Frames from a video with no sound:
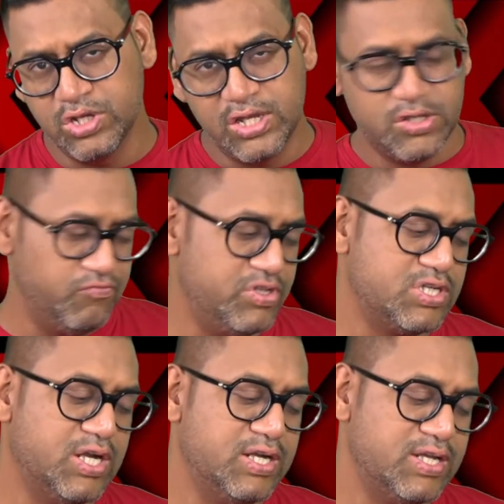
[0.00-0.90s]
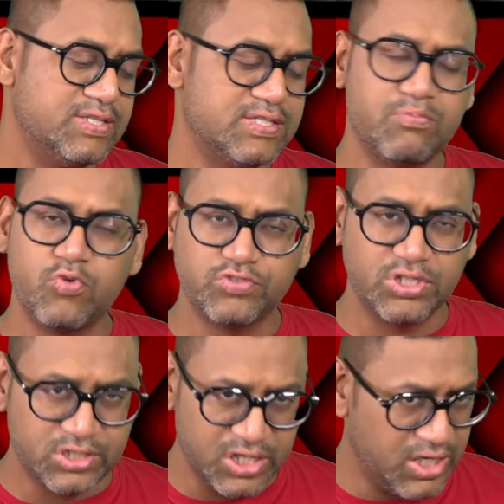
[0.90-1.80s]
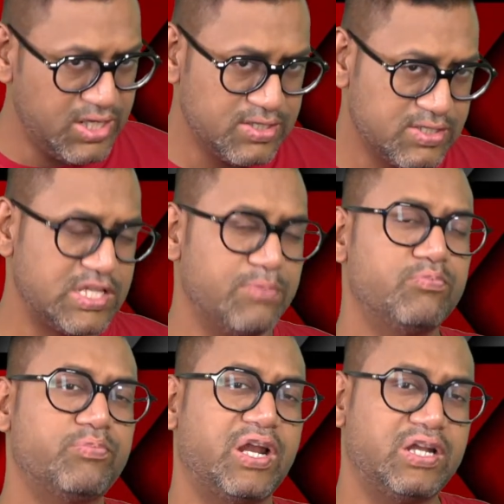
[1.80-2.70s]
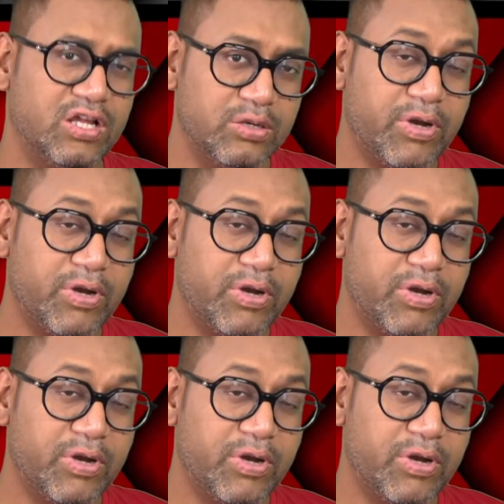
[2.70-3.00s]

which contains some of the theory, some practical part,